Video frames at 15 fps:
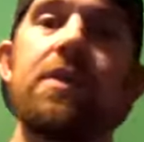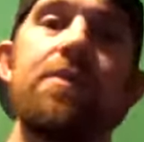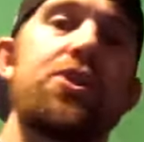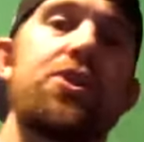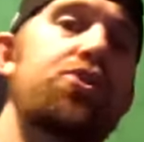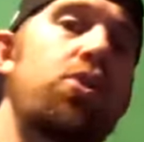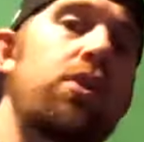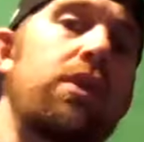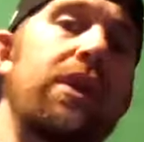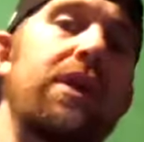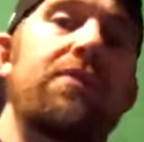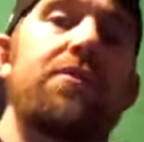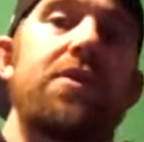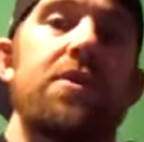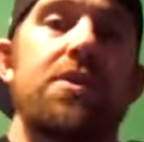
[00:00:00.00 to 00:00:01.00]
to be short
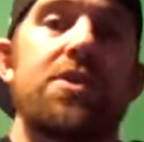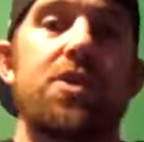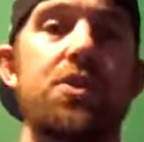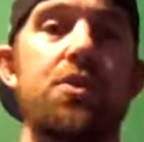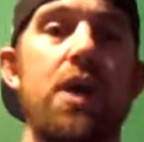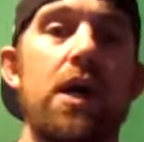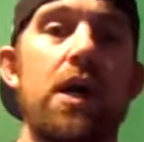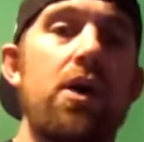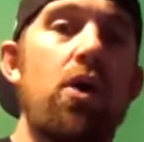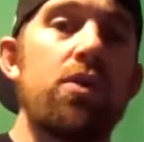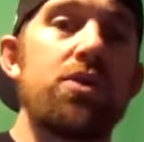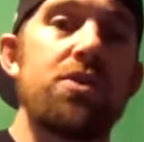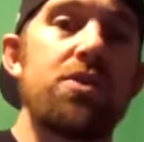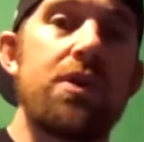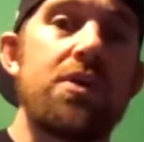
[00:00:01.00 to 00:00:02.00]
lived. So you got to
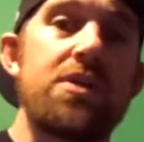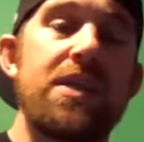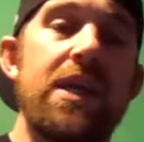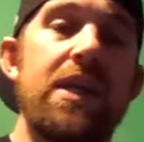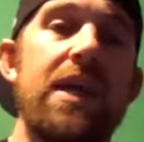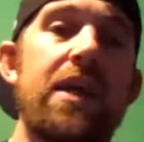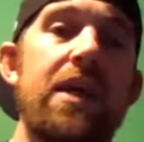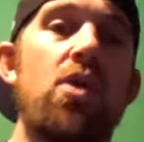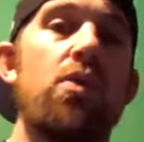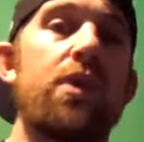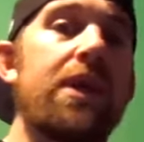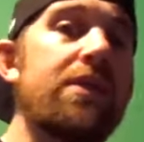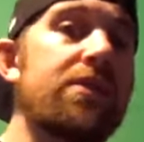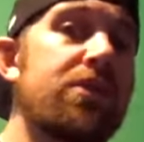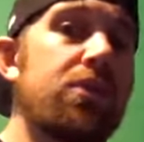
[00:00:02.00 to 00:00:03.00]
also understand that
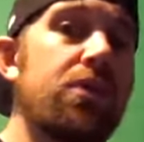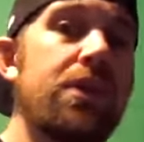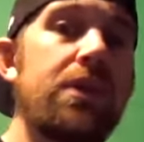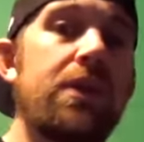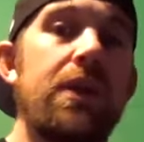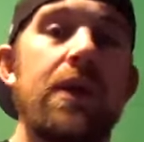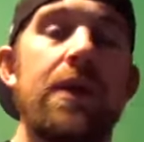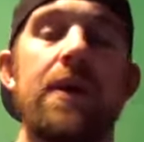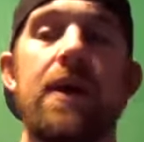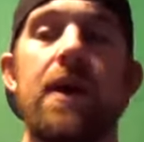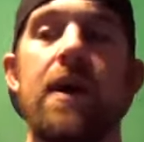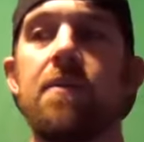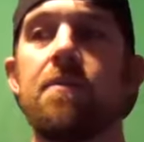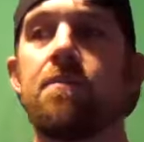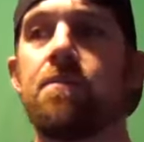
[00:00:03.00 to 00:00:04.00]
going into it.
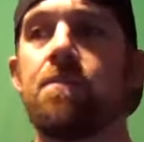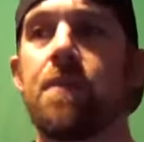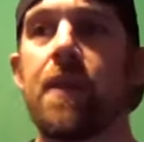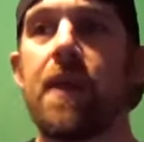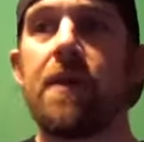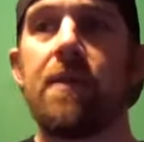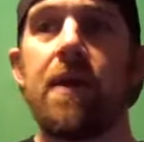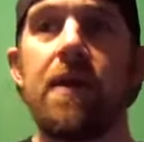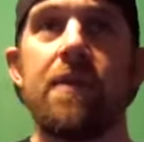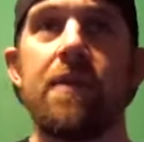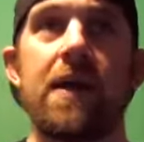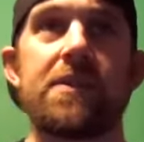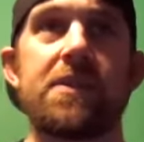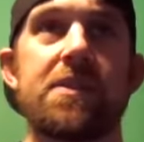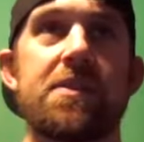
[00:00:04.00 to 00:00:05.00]
Um, and, and
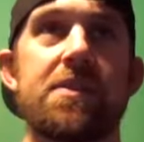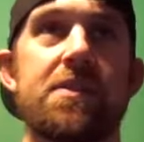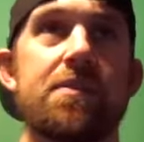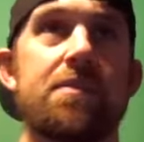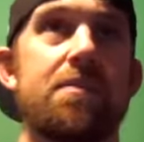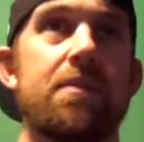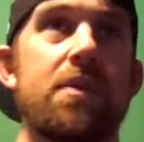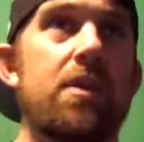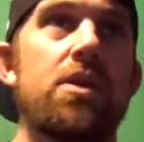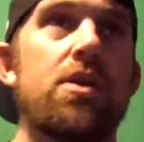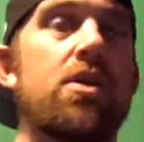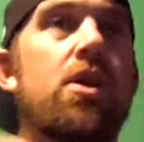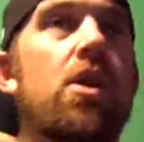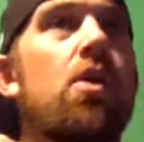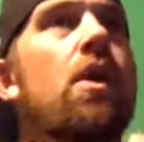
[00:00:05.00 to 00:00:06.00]
that's,
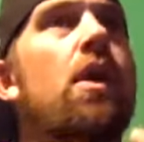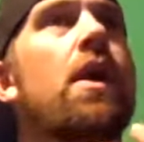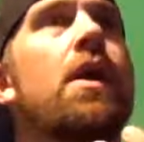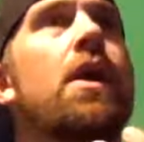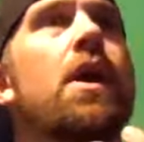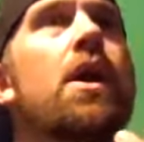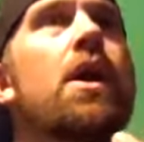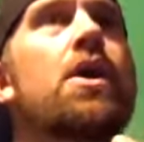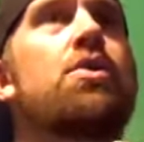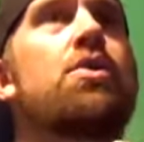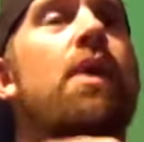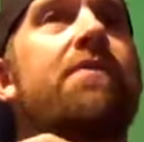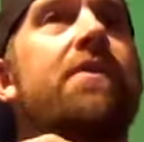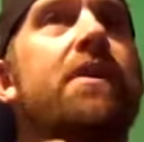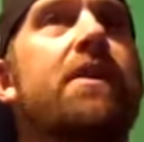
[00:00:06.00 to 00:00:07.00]
you know, you
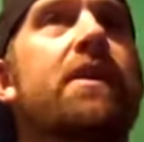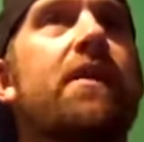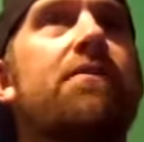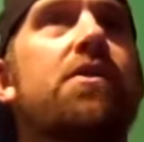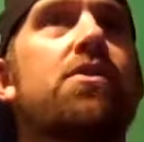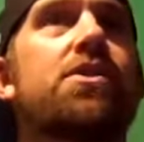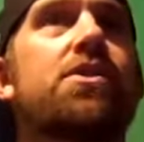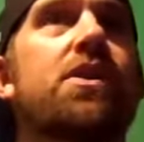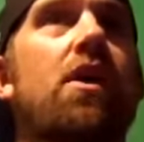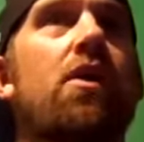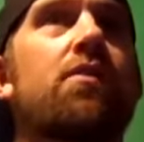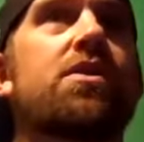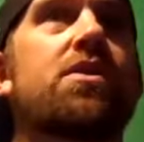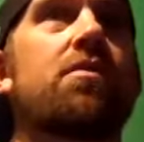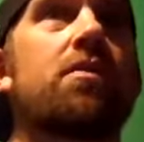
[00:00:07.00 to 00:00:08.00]
have to give
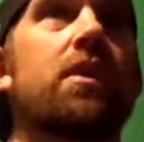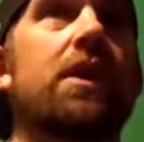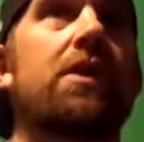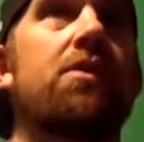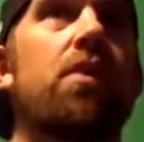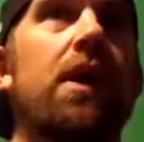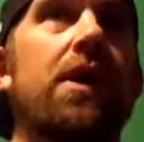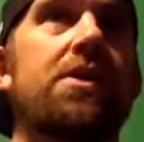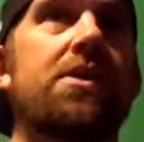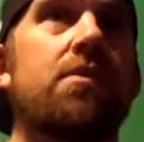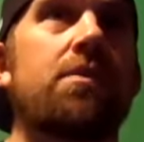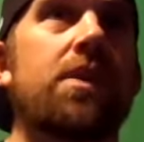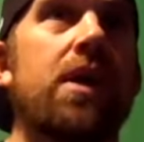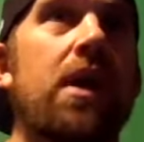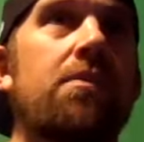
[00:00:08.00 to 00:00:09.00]
yourself some leeway
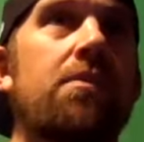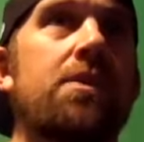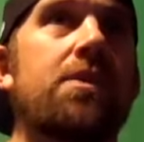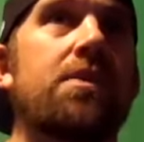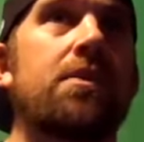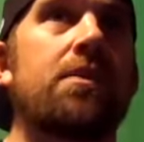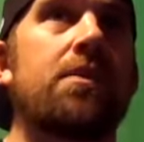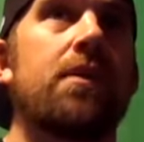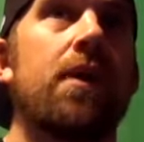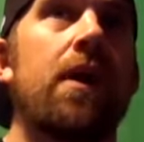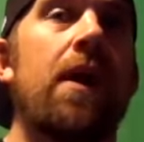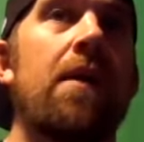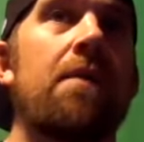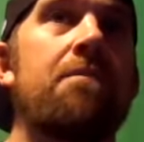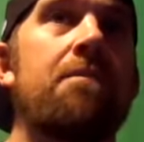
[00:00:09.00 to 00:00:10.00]
sometimes.
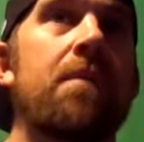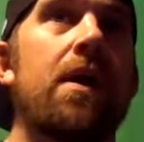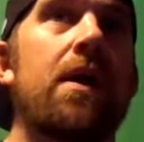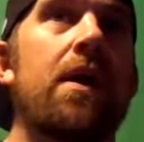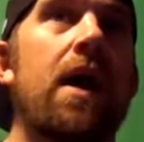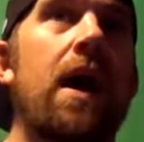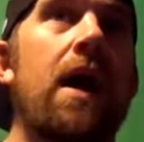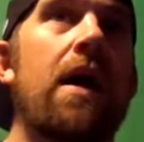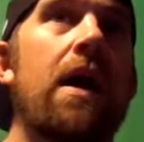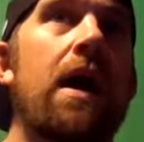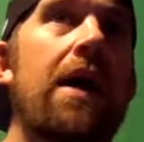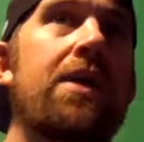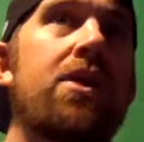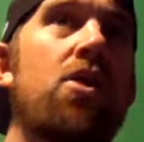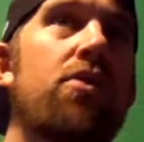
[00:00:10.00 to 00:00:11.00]
Um, I,
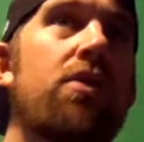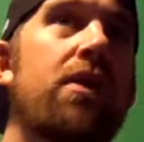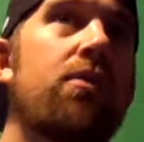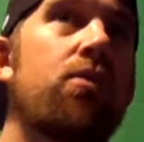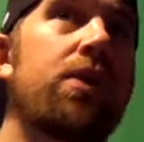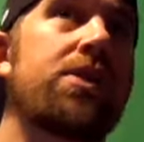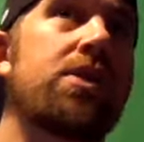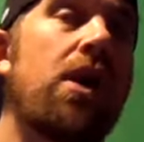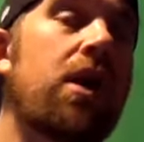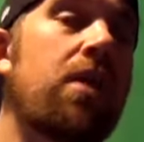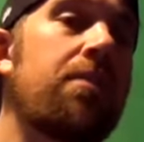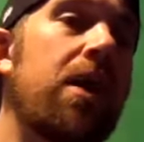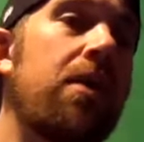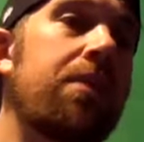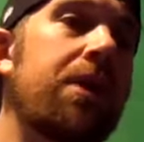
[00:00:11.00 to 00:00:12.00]
I know that we talk
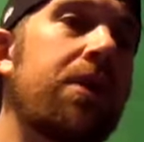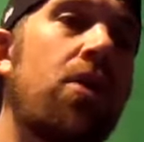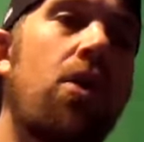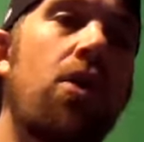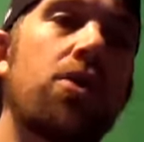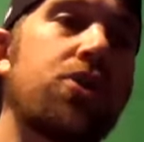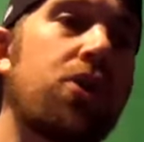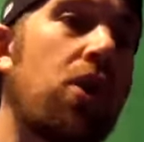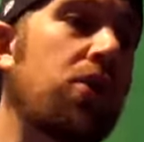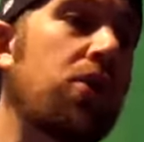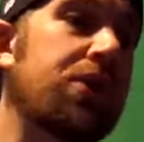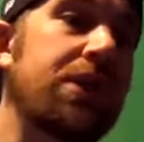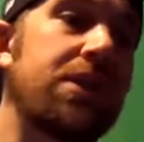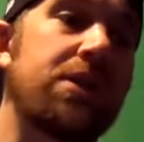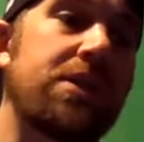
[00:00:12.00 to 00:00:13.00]
about being hard
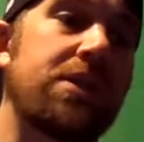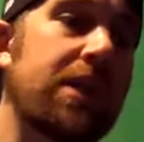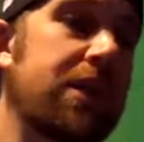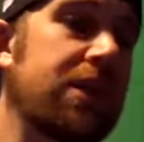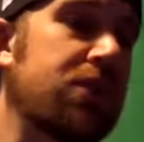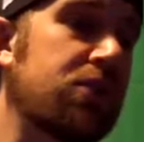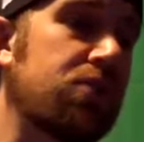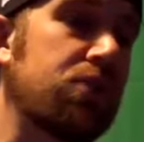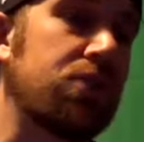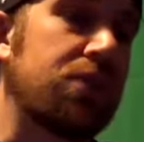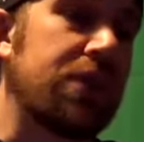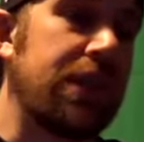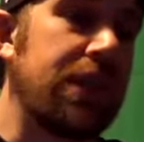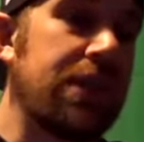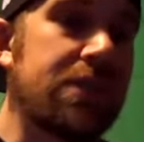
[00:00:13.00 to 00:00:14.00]
charging and sticking to
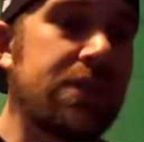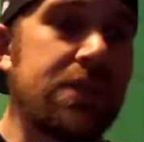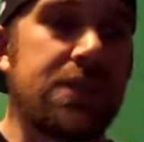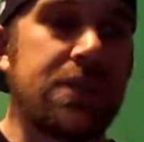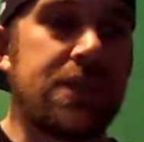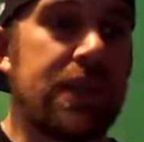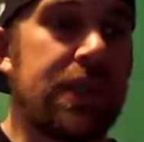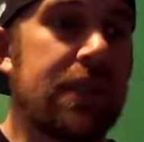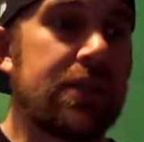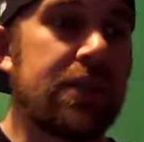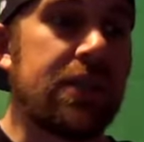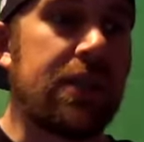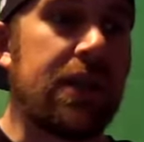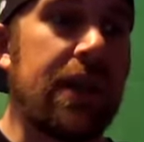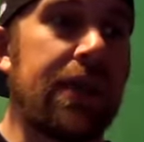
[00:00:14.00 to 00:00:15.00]
routines and sticking to
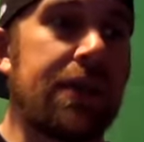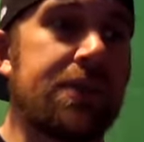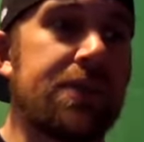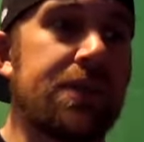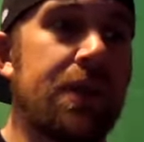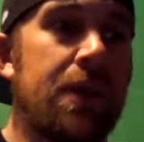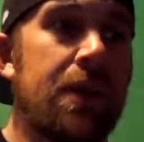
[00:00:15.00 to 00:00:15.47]
things,